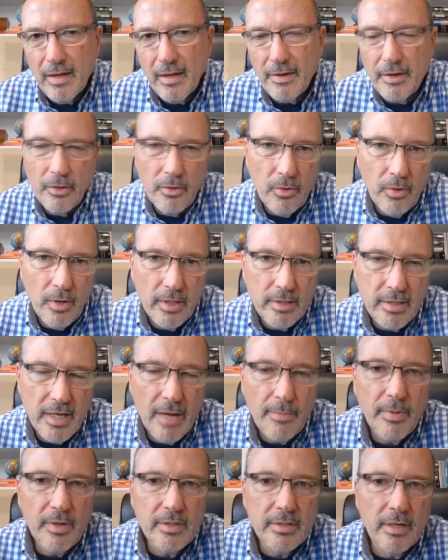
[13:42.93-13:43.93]
Another
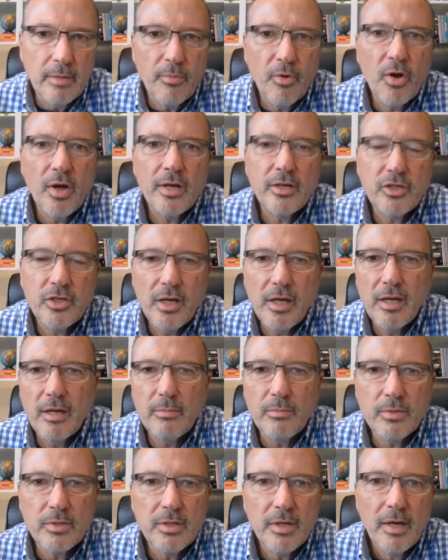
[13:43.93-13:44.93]
example is LeBron
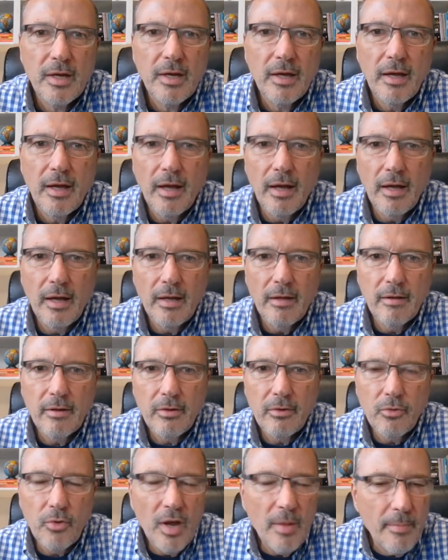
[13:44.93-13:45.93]
James
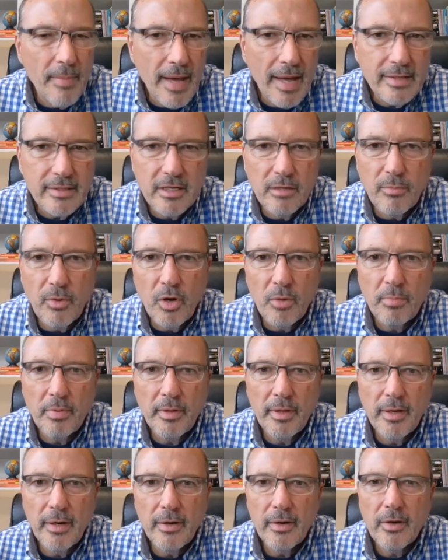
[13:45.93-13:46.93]
great basketball
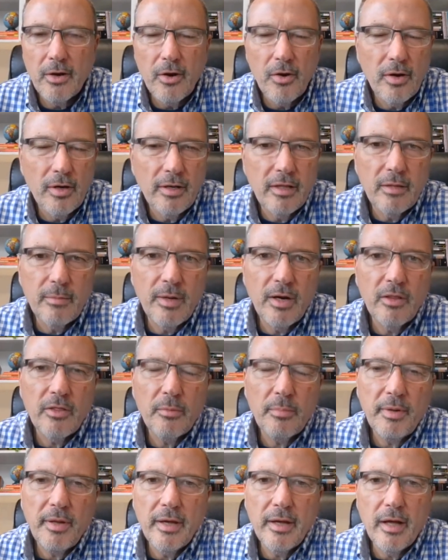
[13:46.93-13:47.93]
player, currently in the middle of
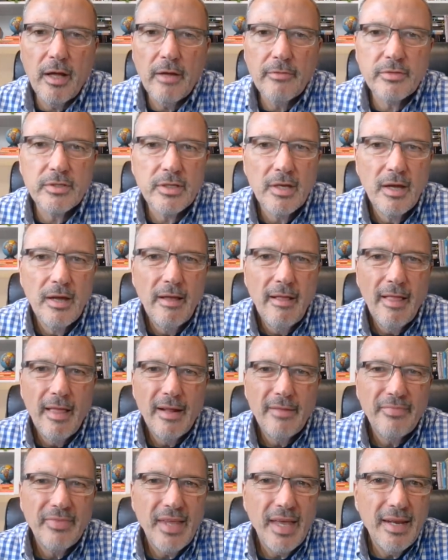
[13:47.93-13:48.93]
the playoffs.
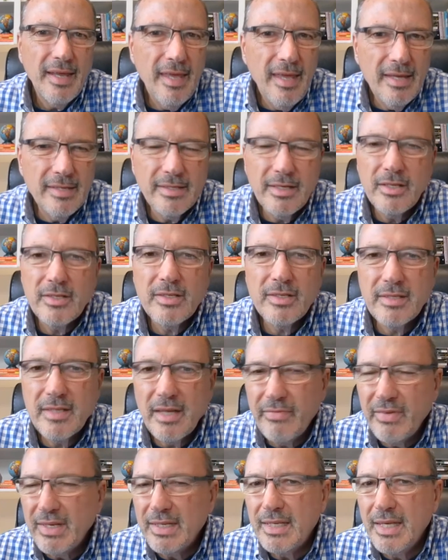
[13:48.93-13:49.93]
He is in his
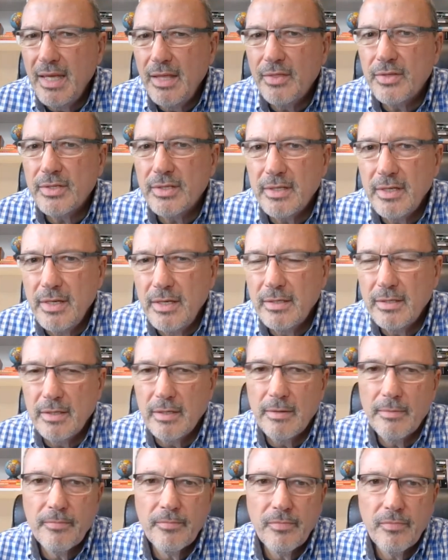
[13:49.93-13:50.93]
17th
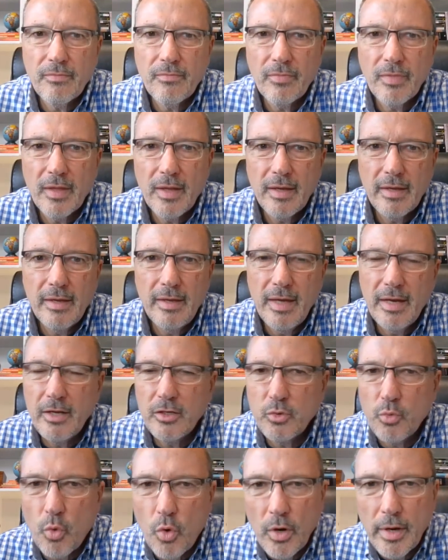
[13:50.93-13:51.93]
season. Yet
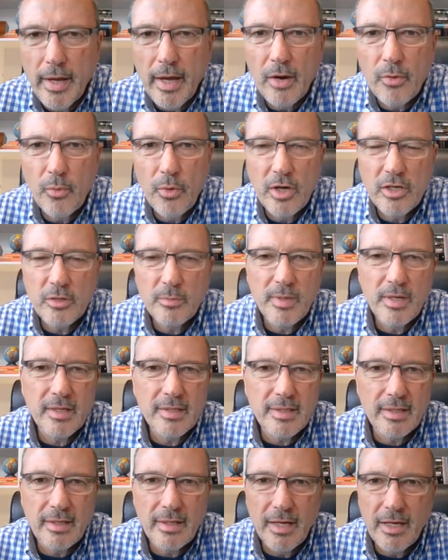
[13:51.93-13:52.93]
his workout regimen
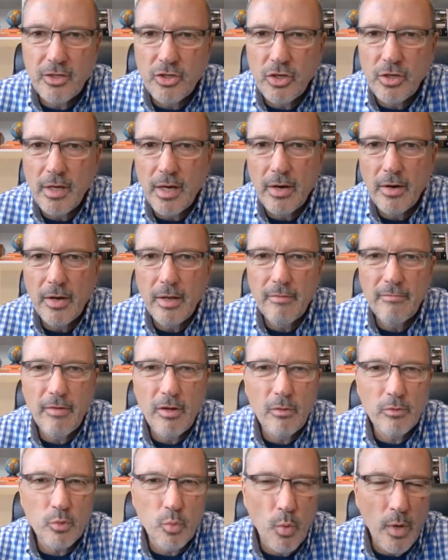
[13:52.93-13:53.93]
is legendary. It
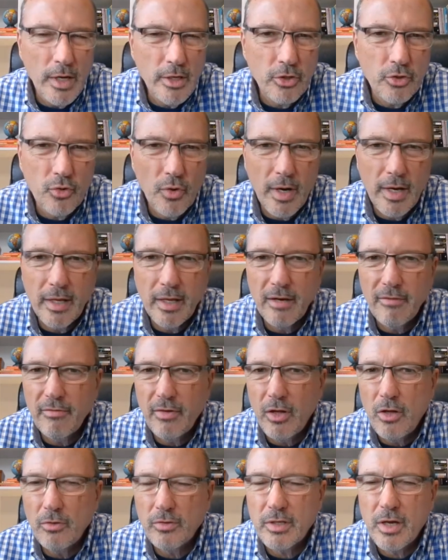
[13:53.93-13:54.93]
involves weight training, it
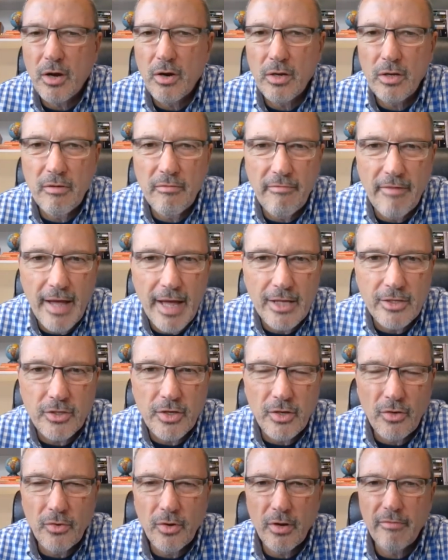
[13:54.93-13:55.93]
involves
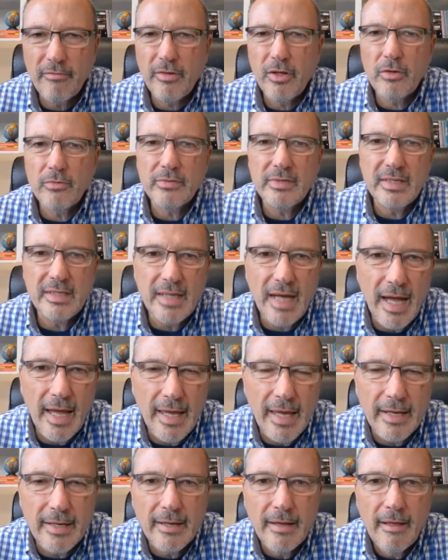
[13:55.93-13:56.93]
cardiovascular, it involves
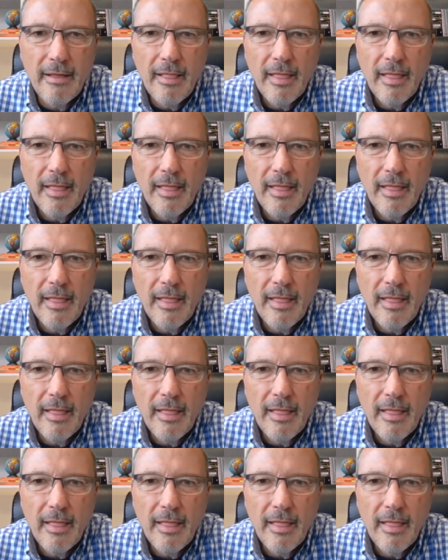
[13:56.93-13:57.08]
diet.